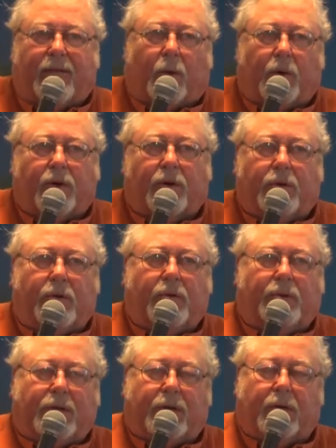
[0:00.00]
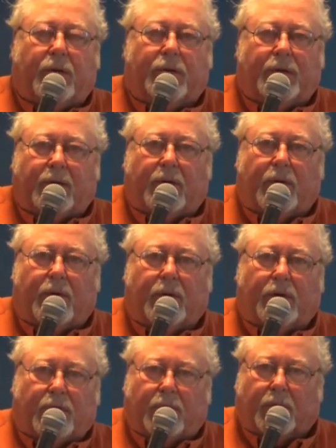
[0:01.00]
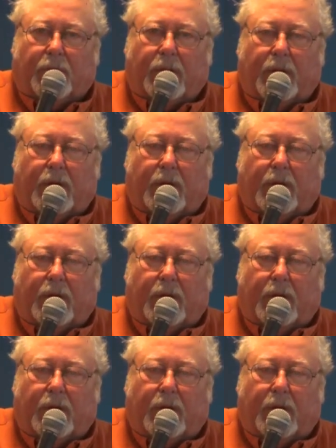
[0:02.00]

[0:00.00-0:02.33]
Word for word: 42002.